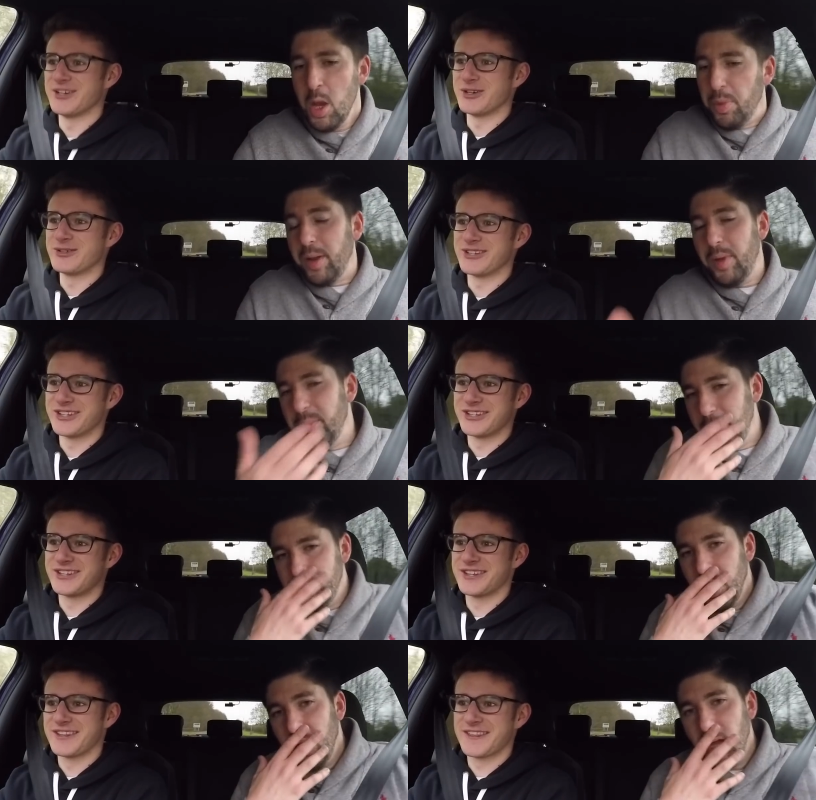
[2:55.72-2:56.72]
Speaker 1: But I mean,
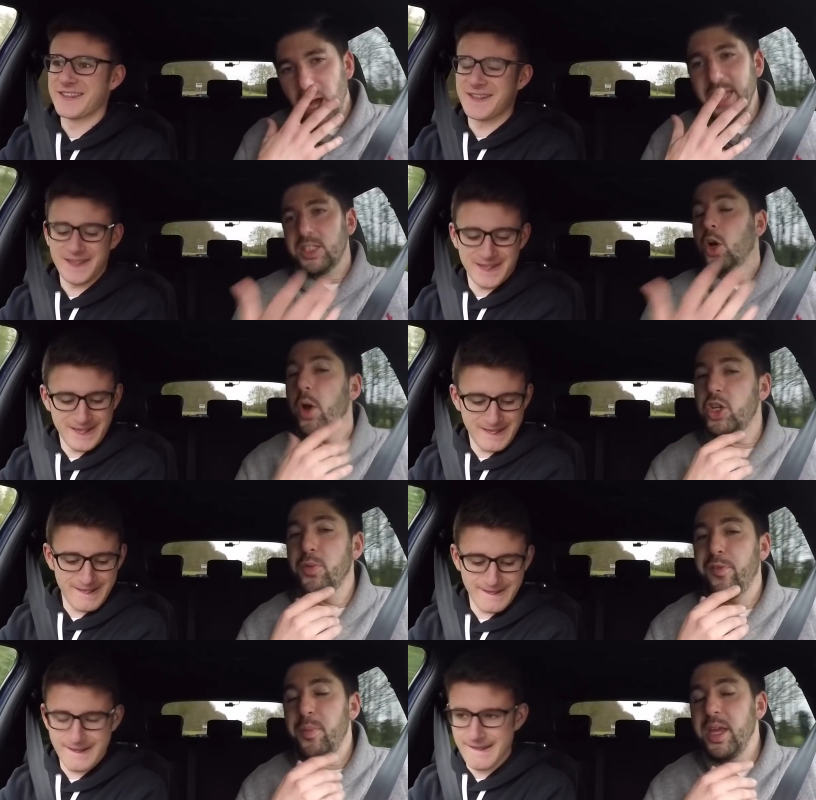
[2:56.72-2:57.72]
I guess the
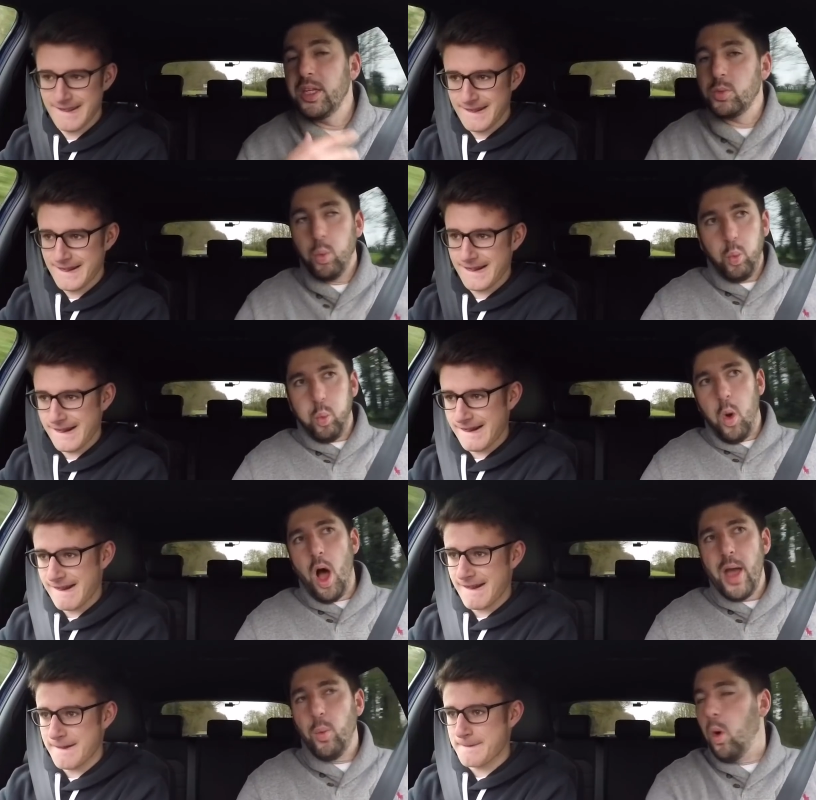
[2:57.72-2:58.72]
question for me is
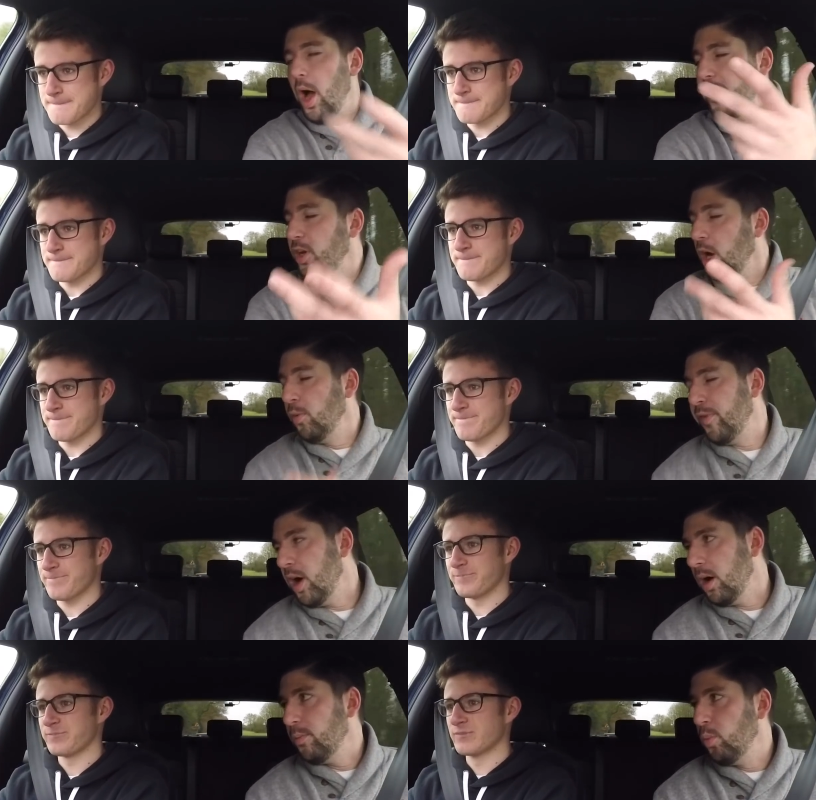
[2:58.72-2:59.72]
why why the Golf
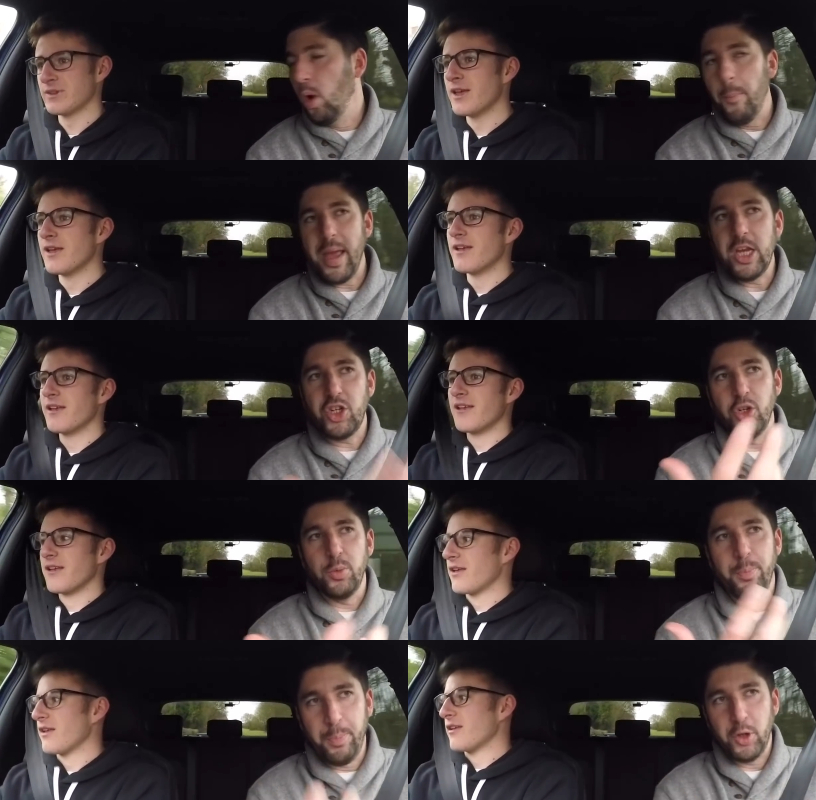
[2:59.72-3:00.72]
R? What made
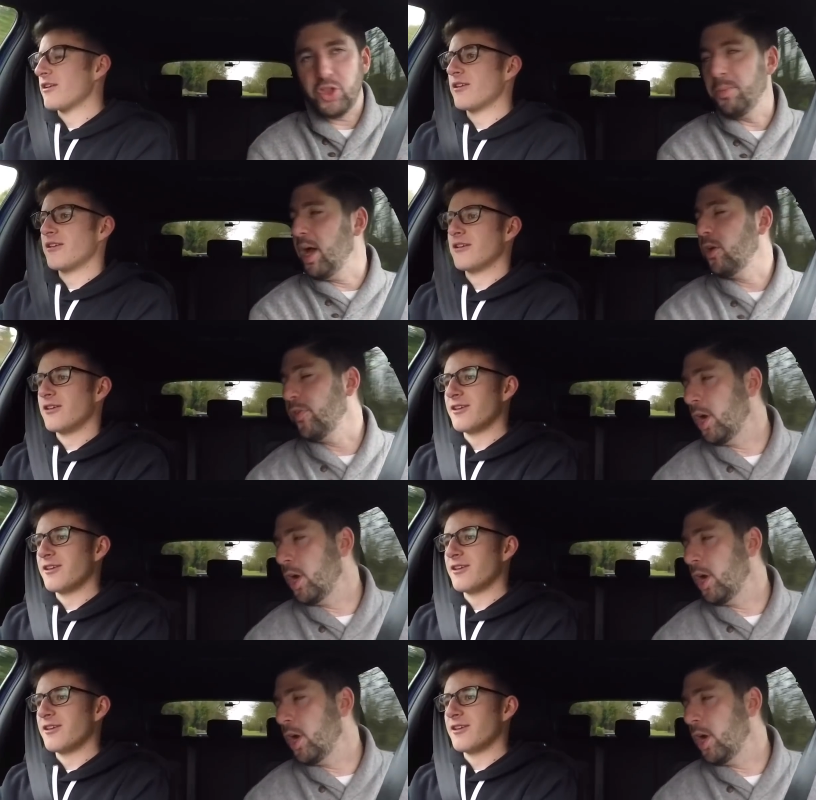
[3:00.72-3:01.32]
you push the button on